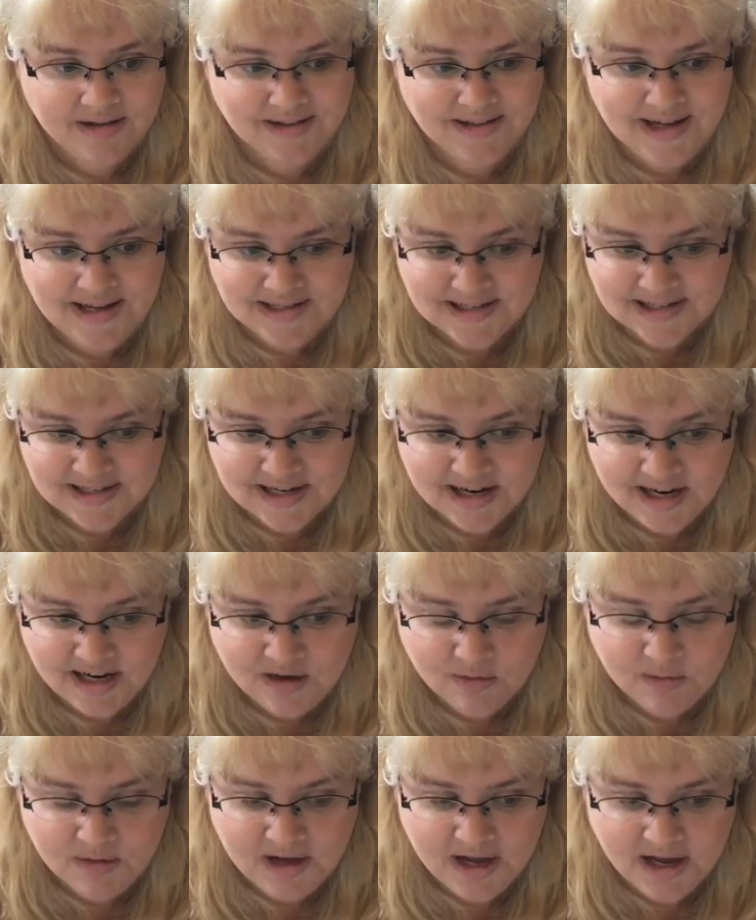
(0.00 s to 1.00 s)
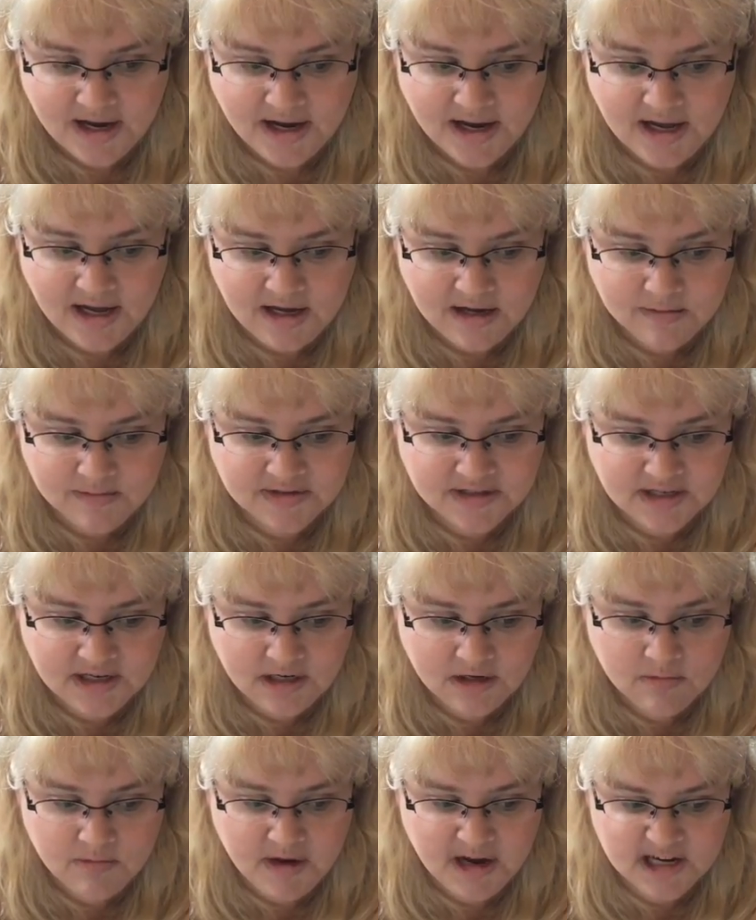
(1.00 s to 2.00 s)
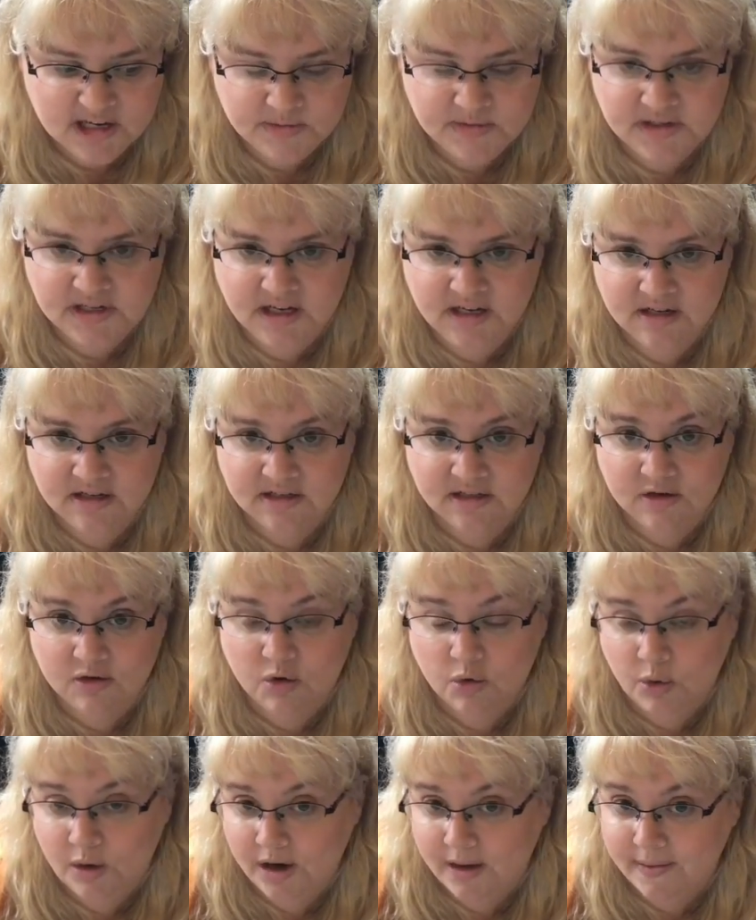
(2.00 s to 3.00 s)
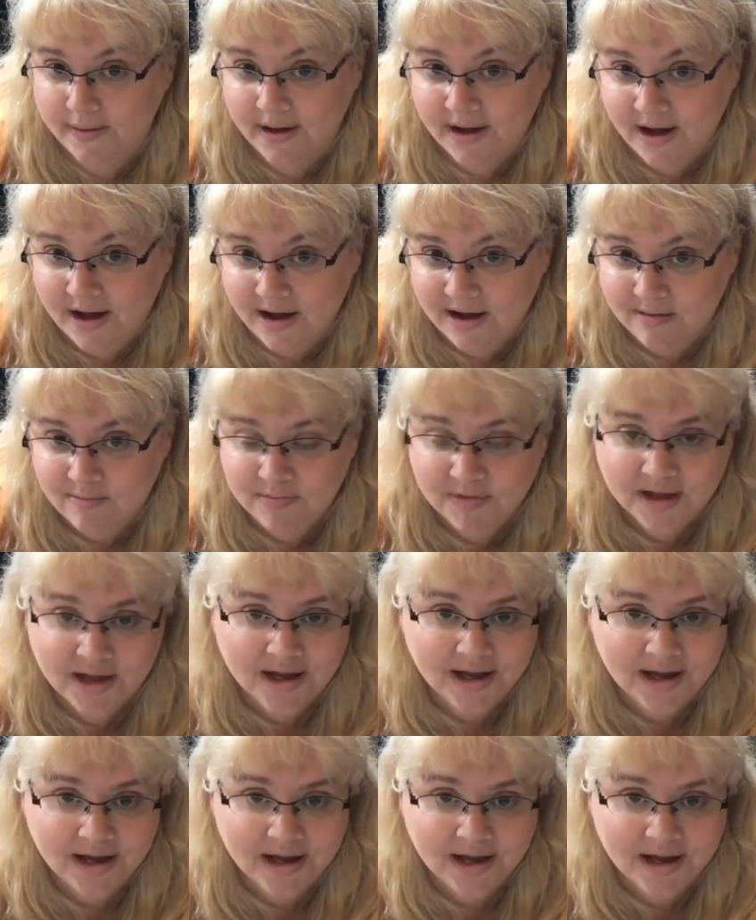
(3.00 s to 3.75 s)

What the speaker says: Last night we had ham steak, mashed potatoes, and corn on the cob.